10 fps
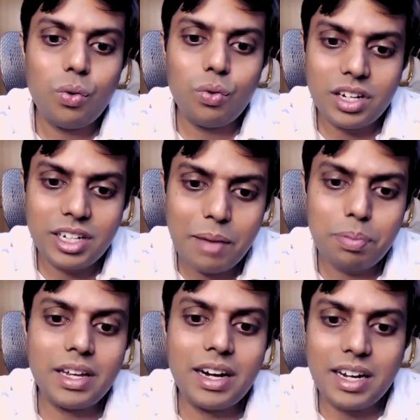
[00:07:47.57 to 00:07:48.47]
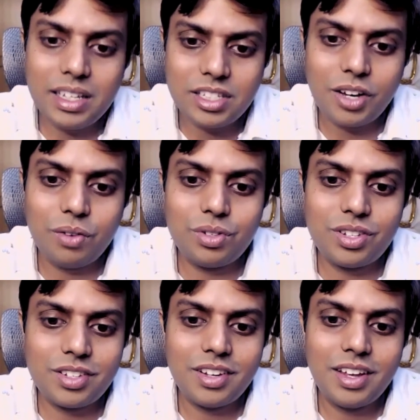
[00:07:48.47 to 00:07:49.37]
with the depth it
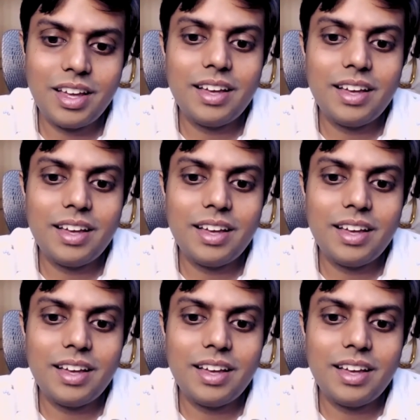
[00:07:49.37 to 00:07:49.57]
deserves.